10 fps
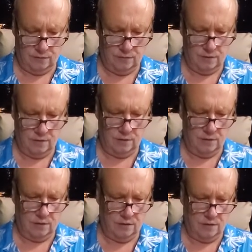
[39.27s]
Not
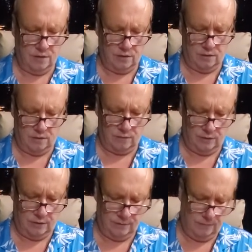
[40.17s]
a love
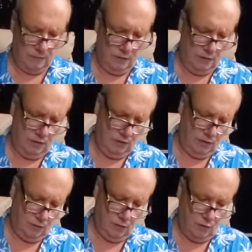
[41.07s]
reading.
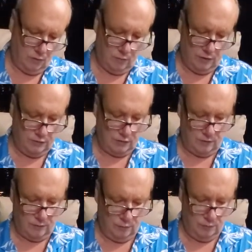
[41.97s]
We'd already
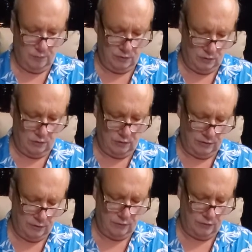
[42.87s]
shuffled. We'll put a little
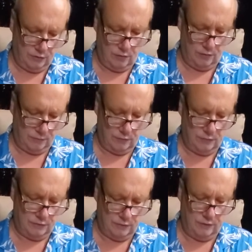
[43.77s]
energy on them.
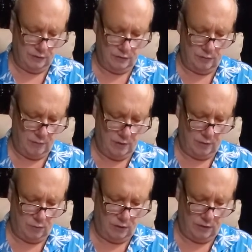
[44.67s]
Just finished the pet
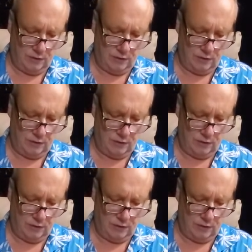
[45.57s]
reading.